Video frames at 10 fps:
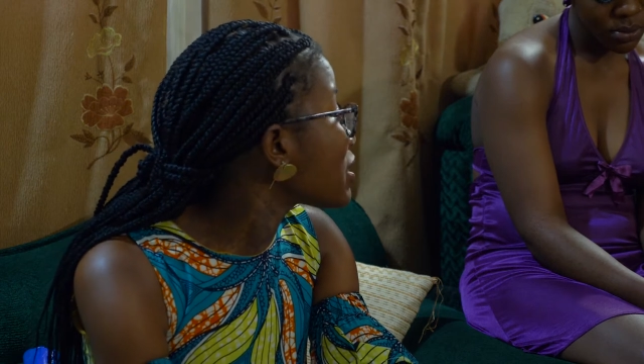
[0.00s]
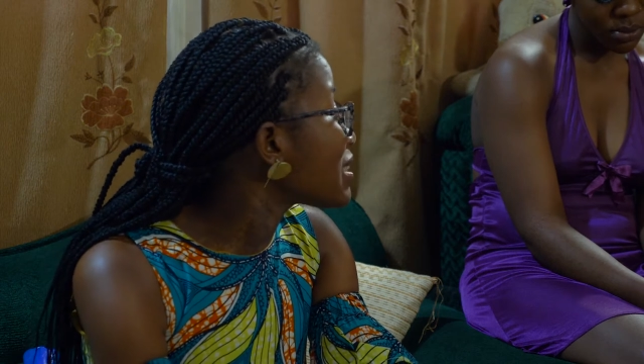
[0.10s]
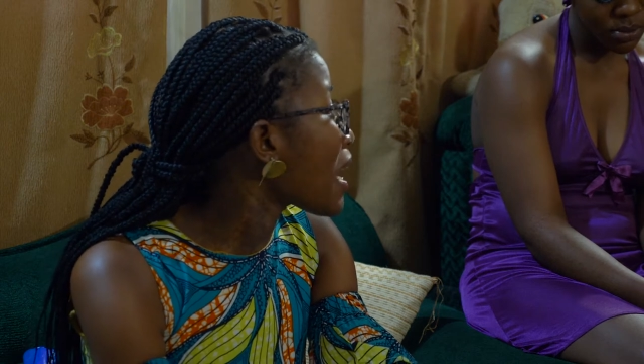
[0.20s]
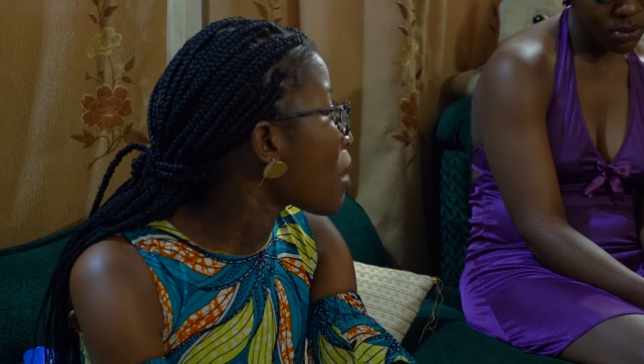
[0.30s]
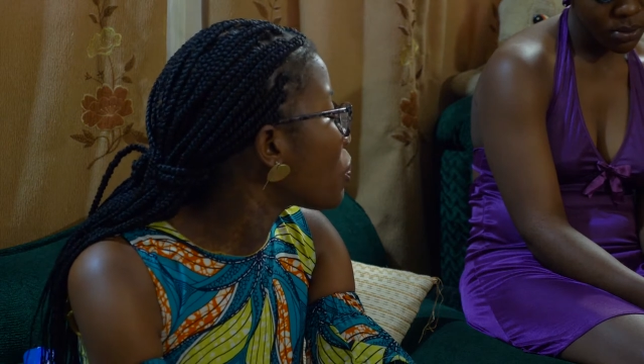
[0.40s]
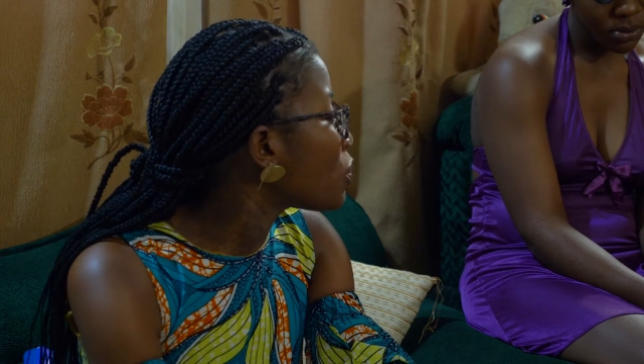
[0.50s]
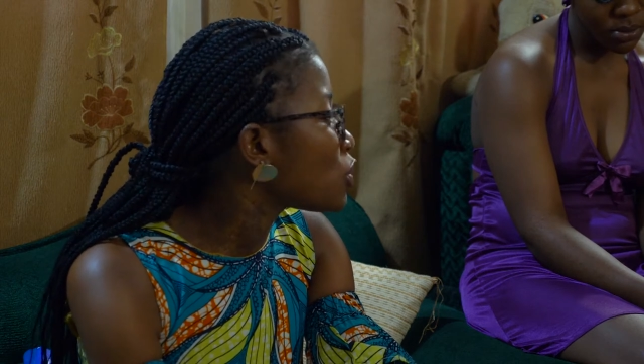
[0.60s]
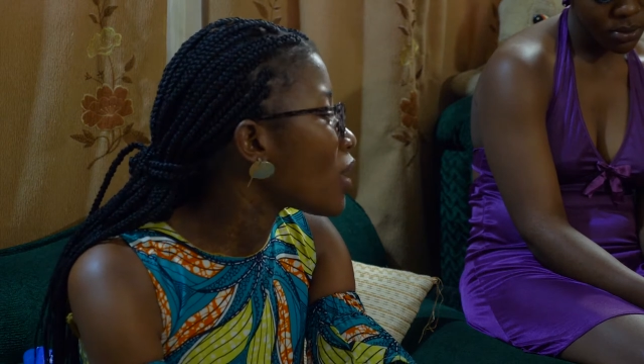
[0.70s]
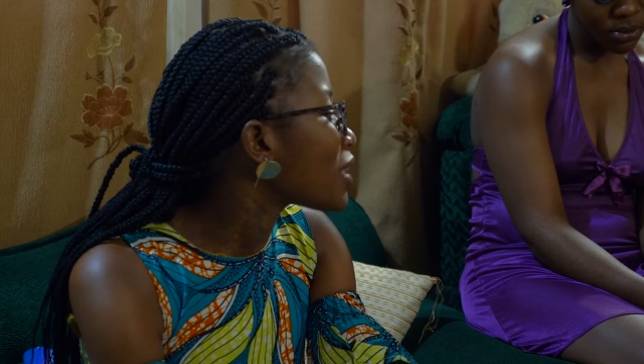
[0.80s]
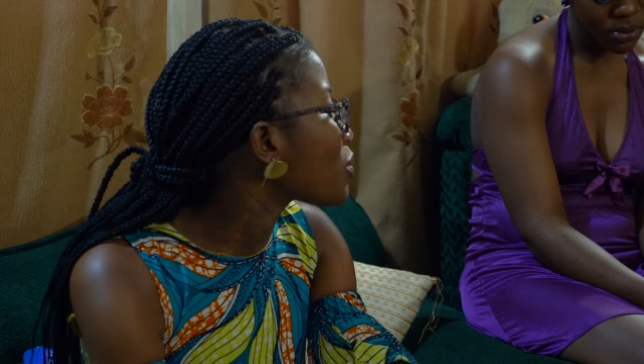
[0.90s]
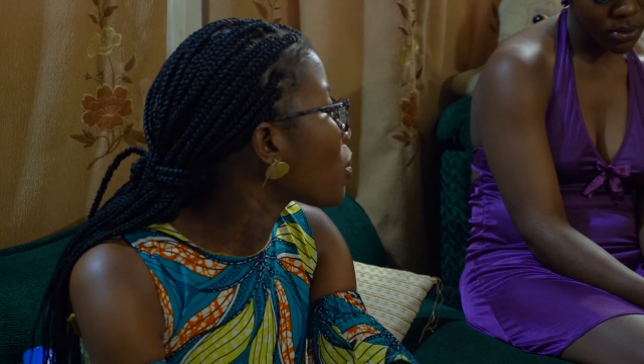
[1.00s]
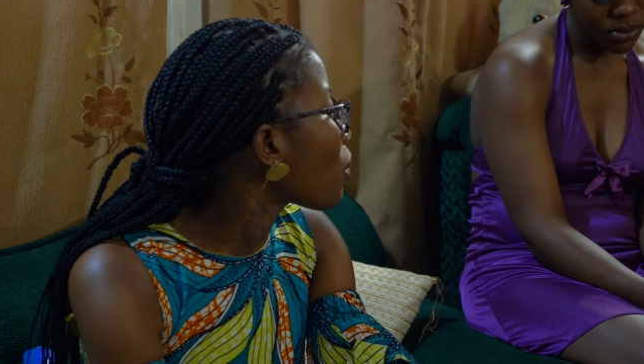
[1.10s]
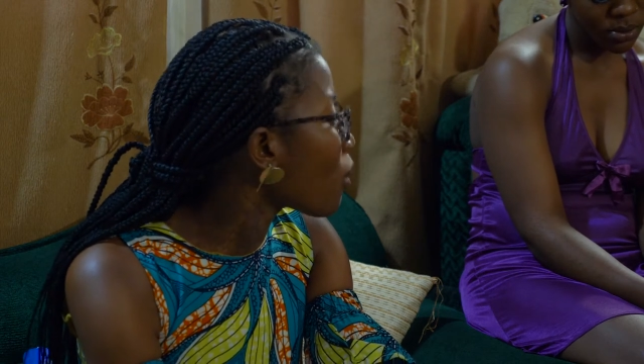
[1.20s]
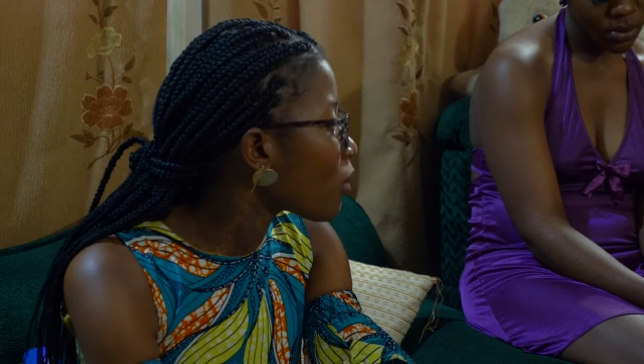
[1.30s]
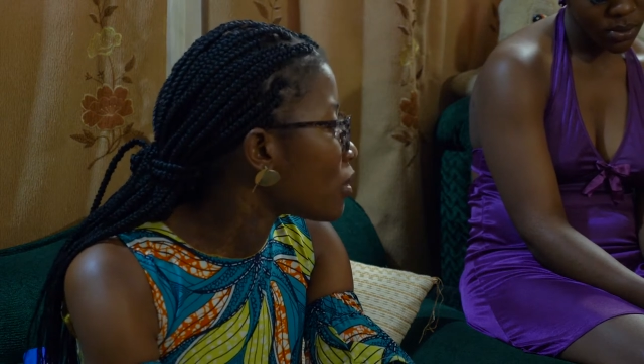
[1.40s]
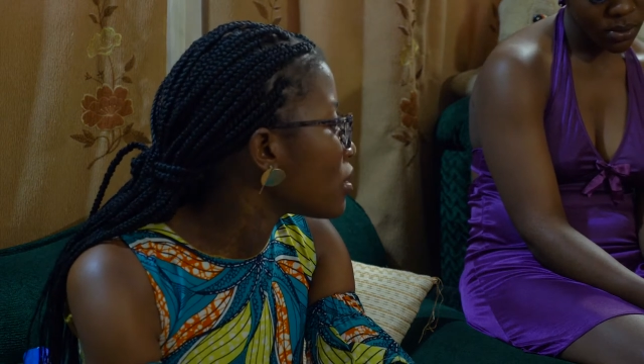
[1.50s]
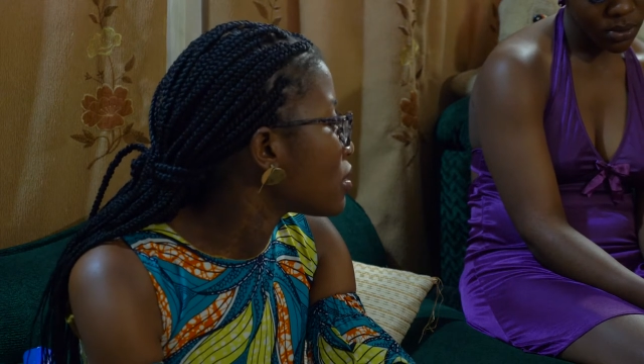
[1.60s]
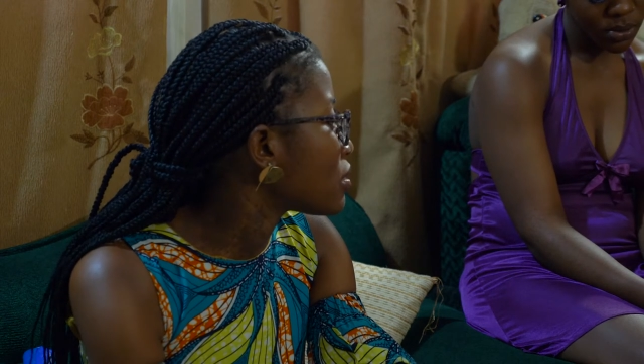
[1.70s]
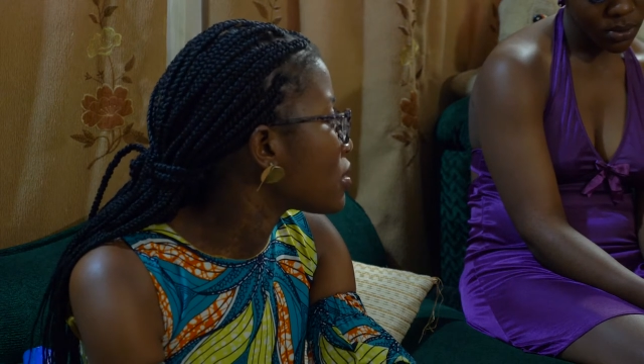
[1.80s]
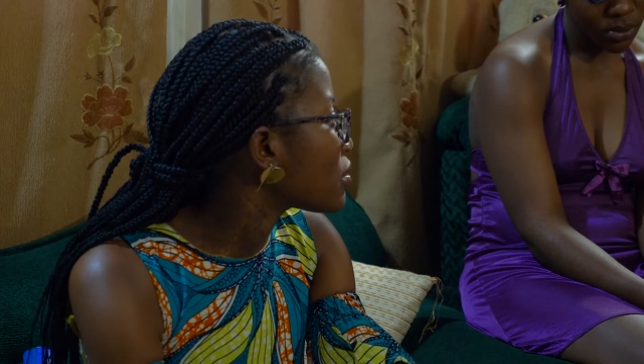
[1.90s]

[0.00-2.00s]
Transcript: I wasn't happy with you at all.